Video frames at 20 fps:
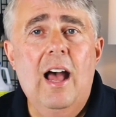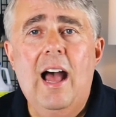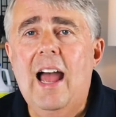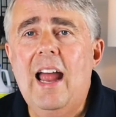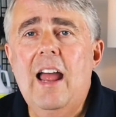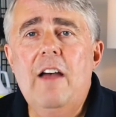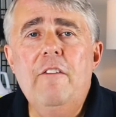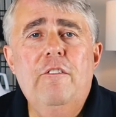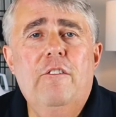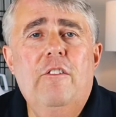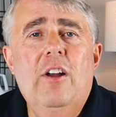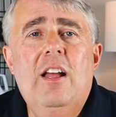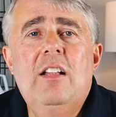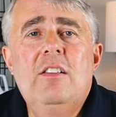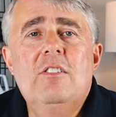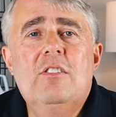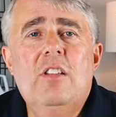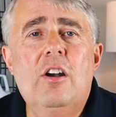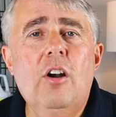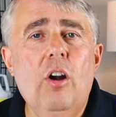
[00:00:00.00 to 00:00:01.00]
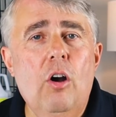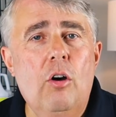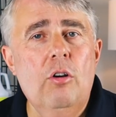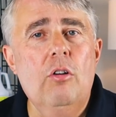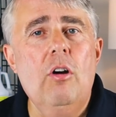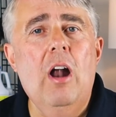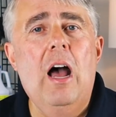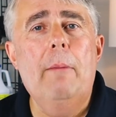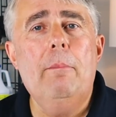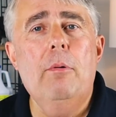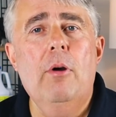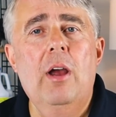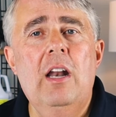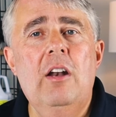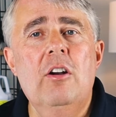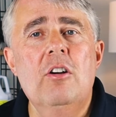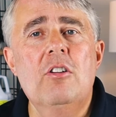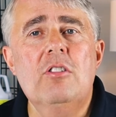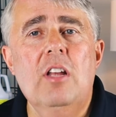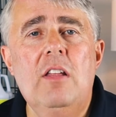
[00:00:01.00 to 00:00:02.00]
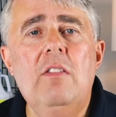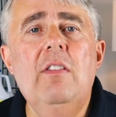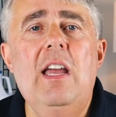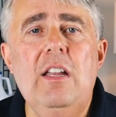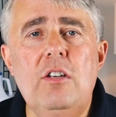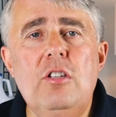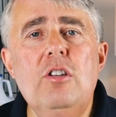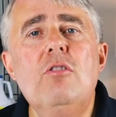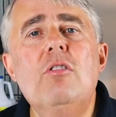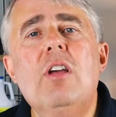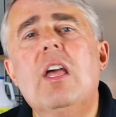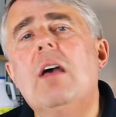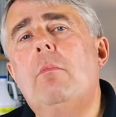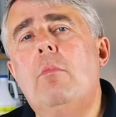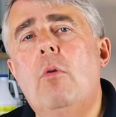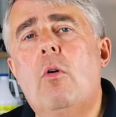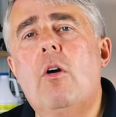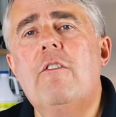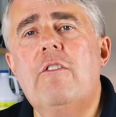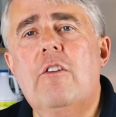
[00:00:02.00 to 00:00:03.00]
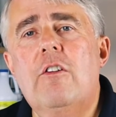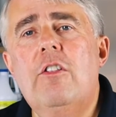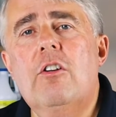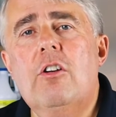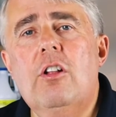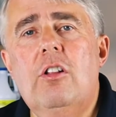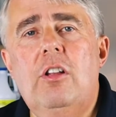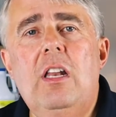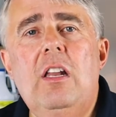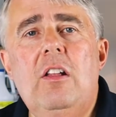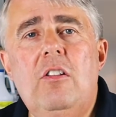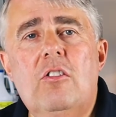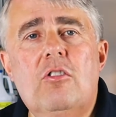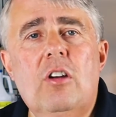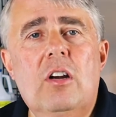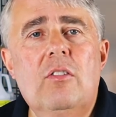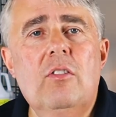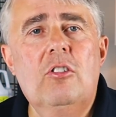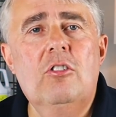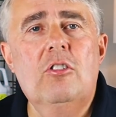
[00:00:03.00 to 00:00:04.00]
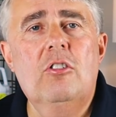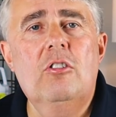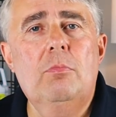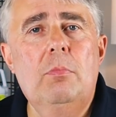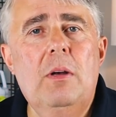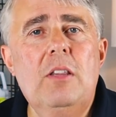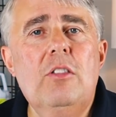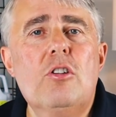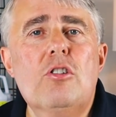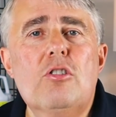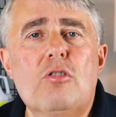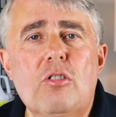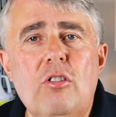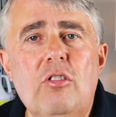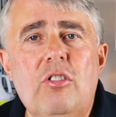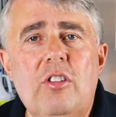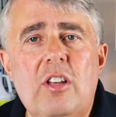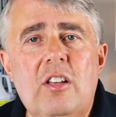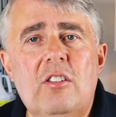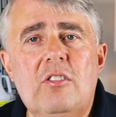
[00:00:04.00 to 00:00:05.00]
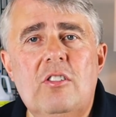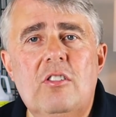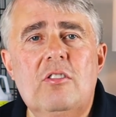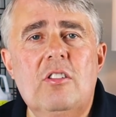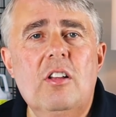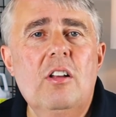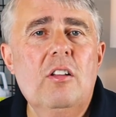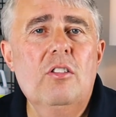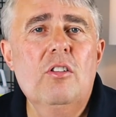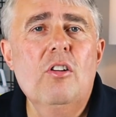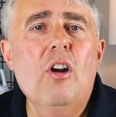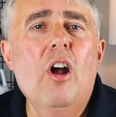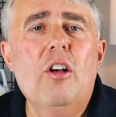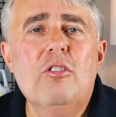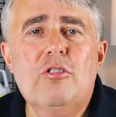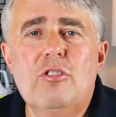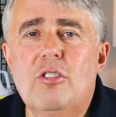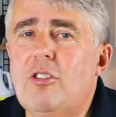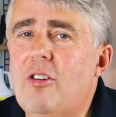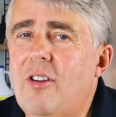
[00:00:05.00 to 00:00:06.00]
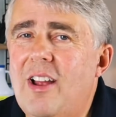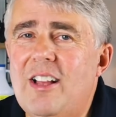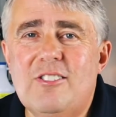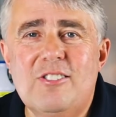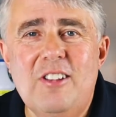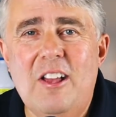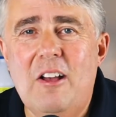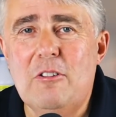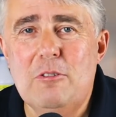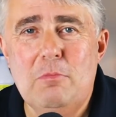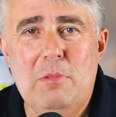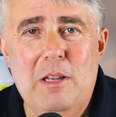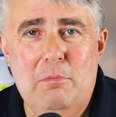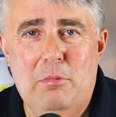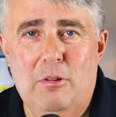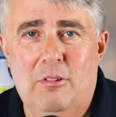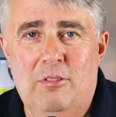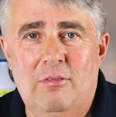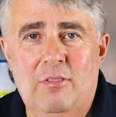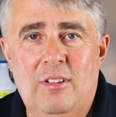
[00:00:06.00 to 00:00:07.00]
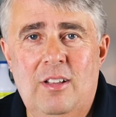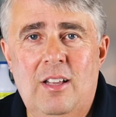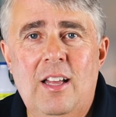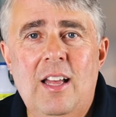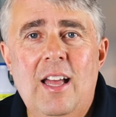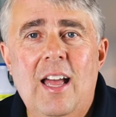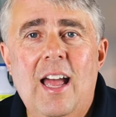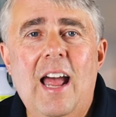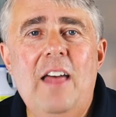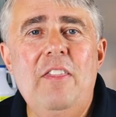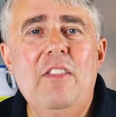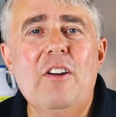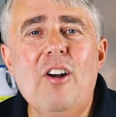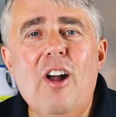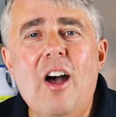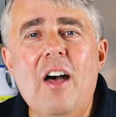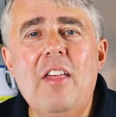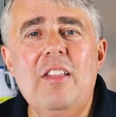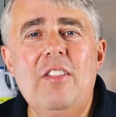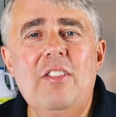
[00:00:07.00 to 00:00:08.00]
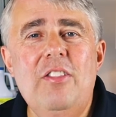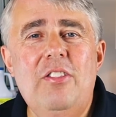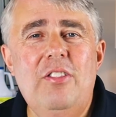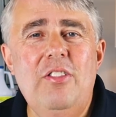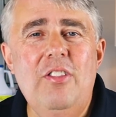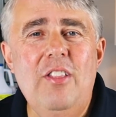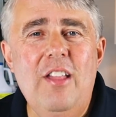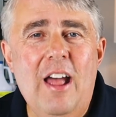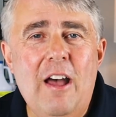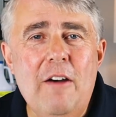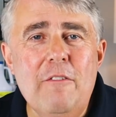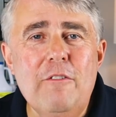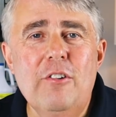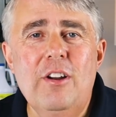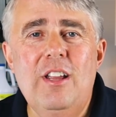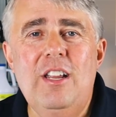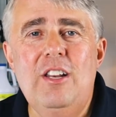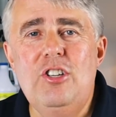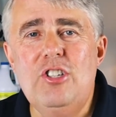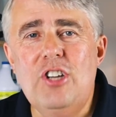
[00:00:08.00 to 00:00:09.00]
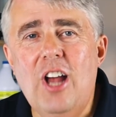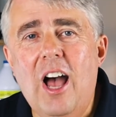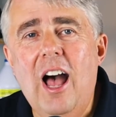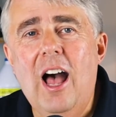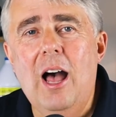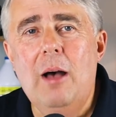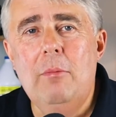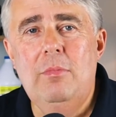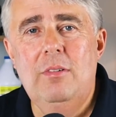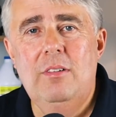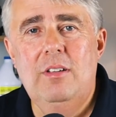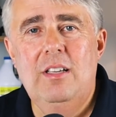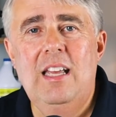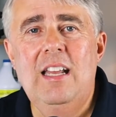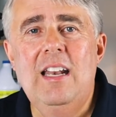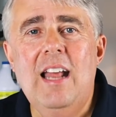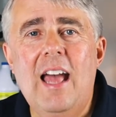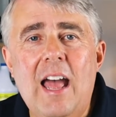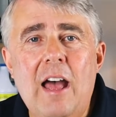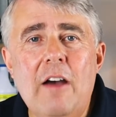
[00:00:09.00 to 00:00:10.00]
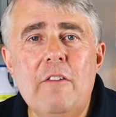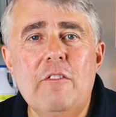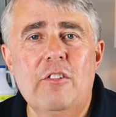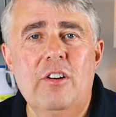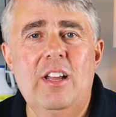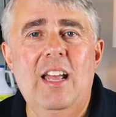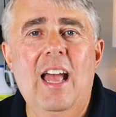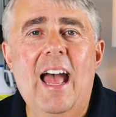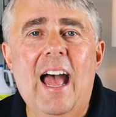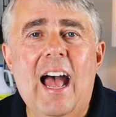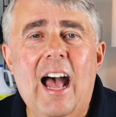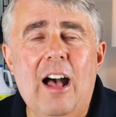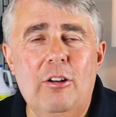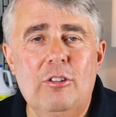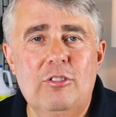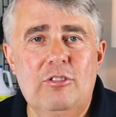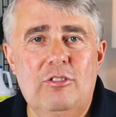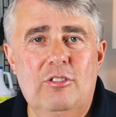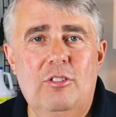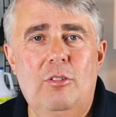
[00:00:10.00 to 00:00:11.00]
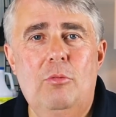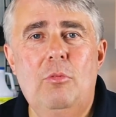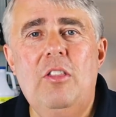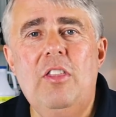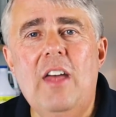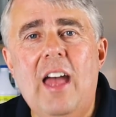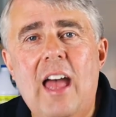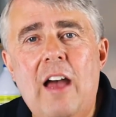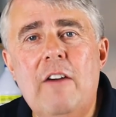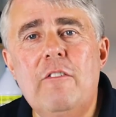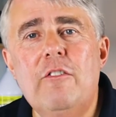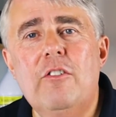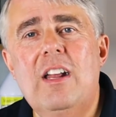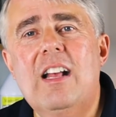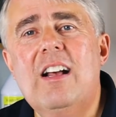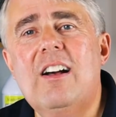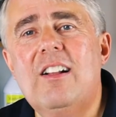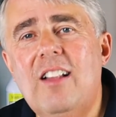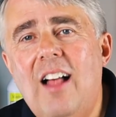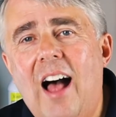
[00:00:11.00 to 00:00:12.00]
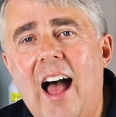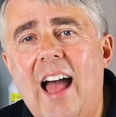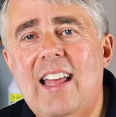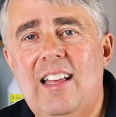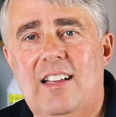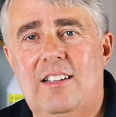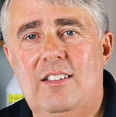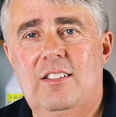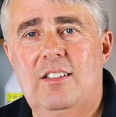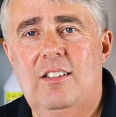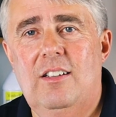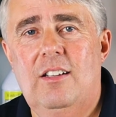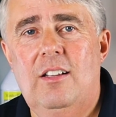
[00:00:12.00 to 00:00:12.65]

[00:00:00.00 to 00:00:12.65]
I have friends that are owner-operators, and they do get more for their cleaning services, but the truth is they're also great salespeople. And they're on every job, in every house, with every client.